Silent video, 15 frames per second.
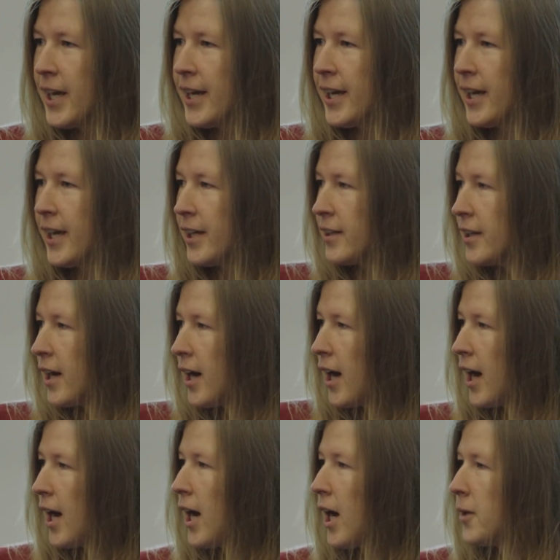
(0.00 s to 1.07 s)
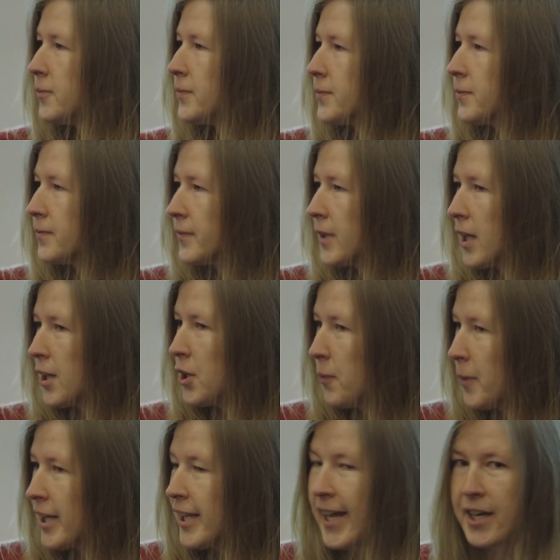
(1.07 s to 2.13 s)
In
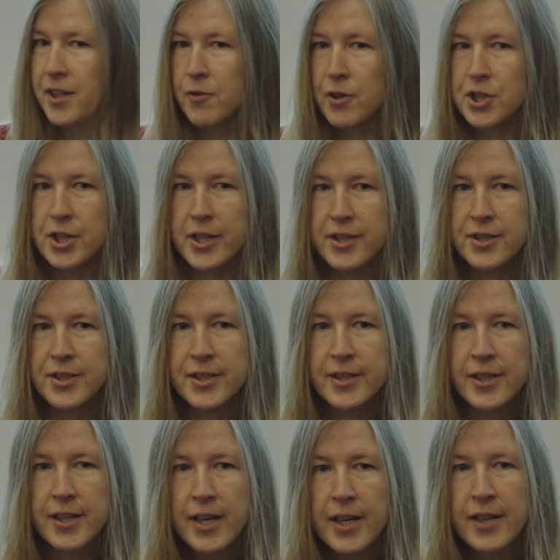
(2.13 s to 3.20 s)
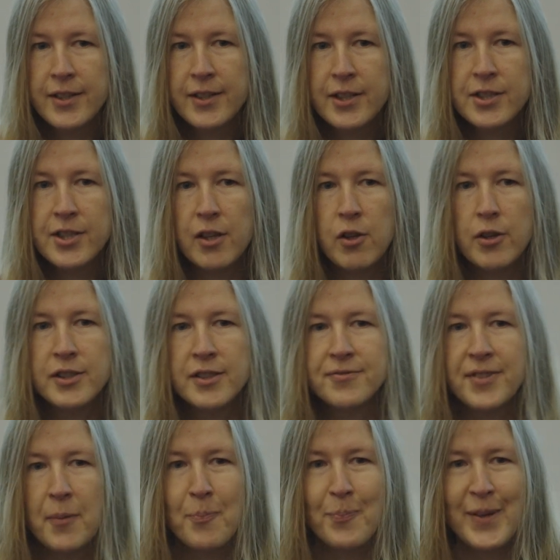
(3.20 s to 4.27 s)
human languages, there is a lot
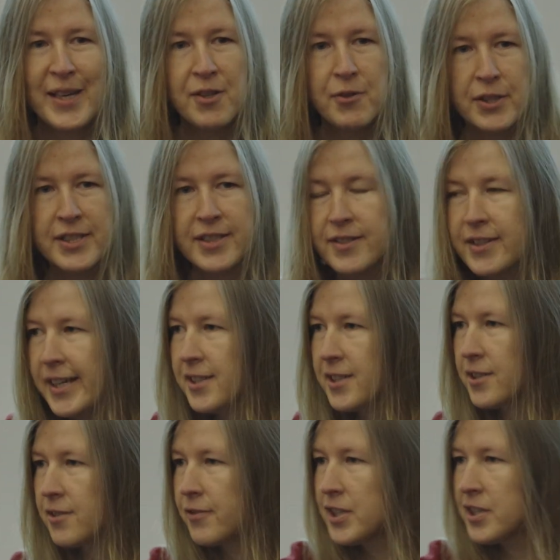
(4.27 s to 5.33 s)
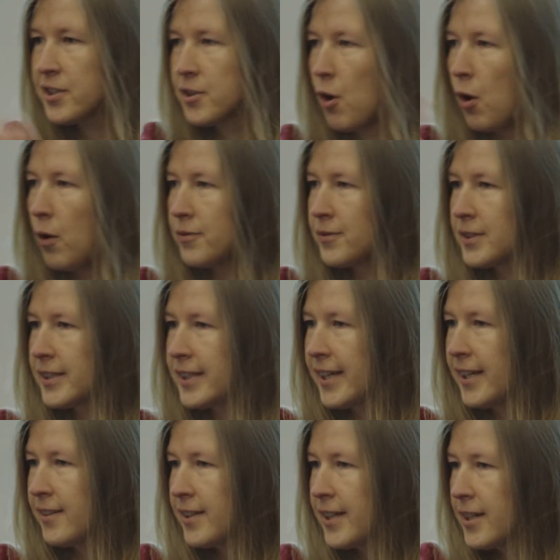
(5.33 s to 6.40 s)
of ambiguity that is resolved
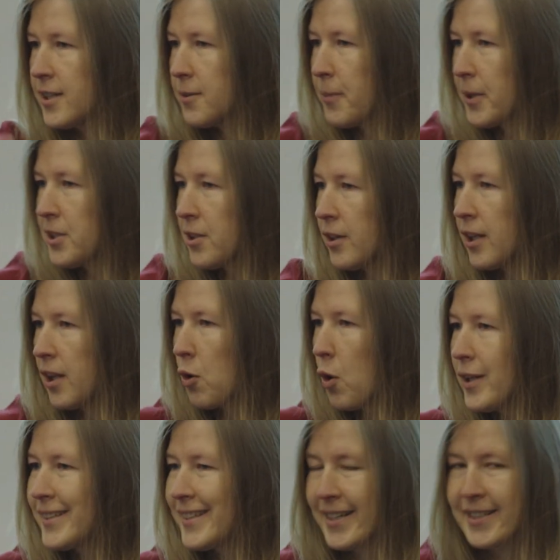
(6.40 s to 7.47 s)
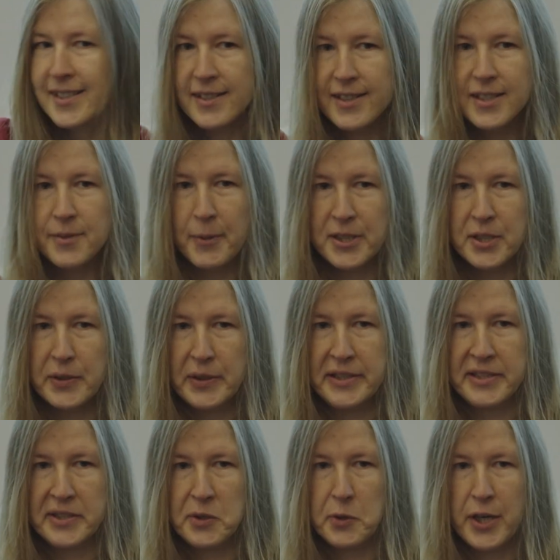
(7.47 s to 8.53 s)
in this particular context, in this particular
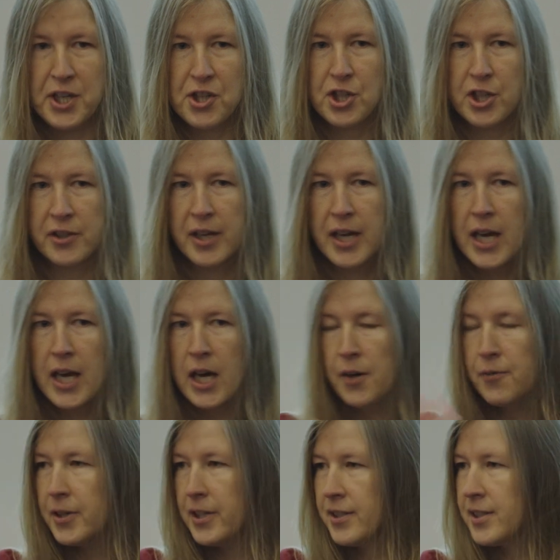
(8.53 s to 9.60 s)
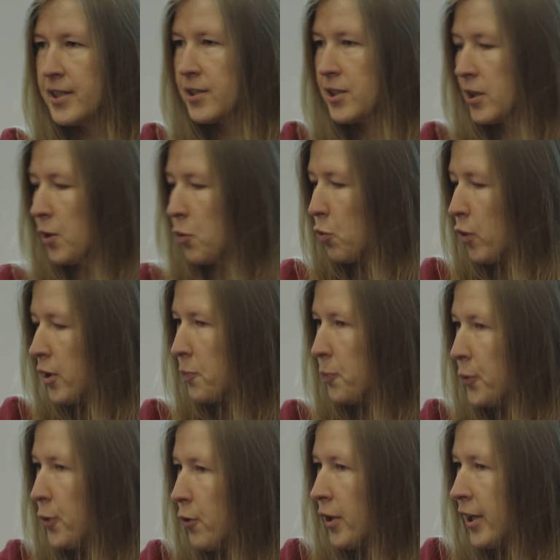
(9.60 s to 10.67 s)
situation. For instance, the
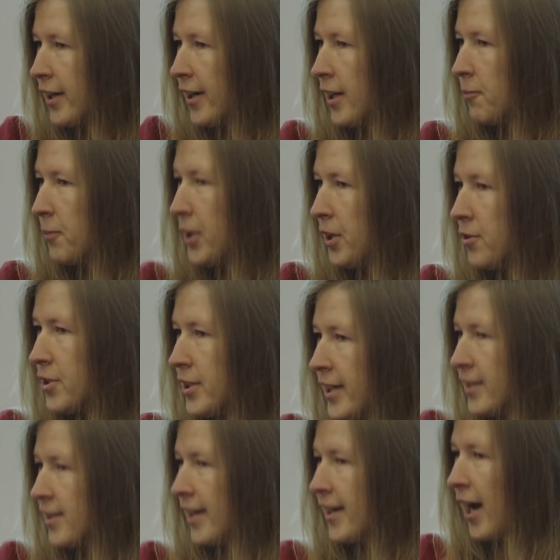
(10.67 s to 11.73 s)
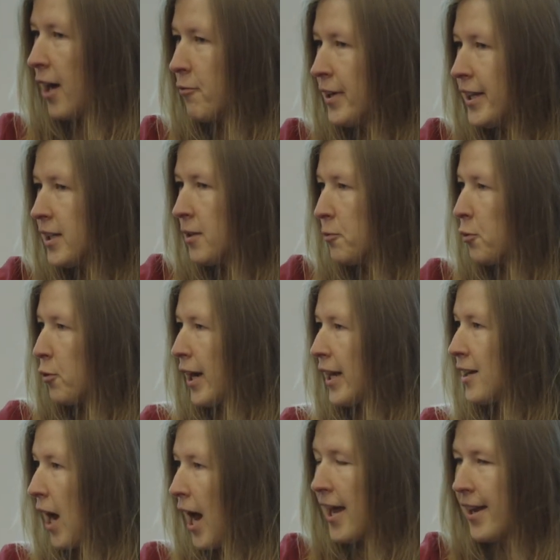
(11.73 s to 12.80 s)
word book can be used as like I read a book
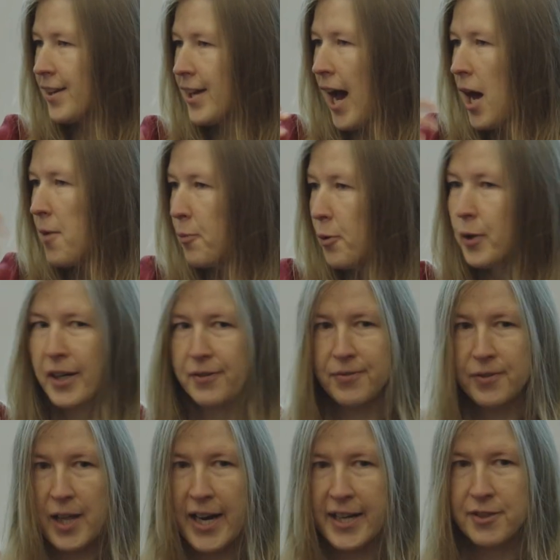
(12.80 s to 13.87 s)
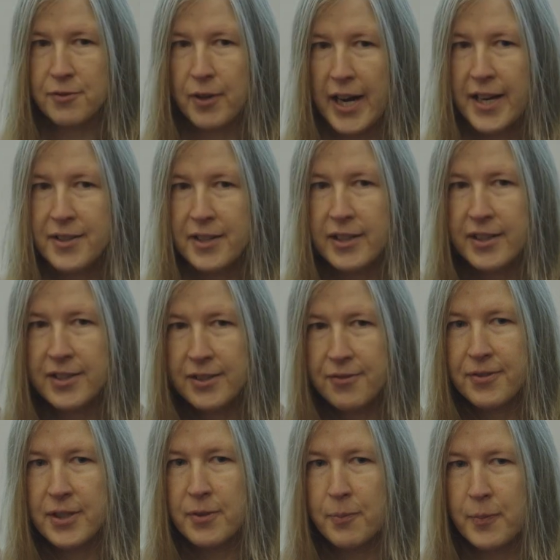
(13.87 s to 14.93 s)
and I book a flight, right? There are
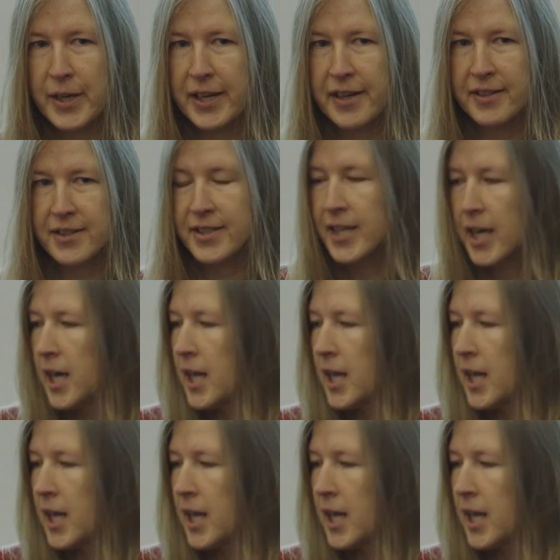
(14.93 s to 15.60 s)
different meanings.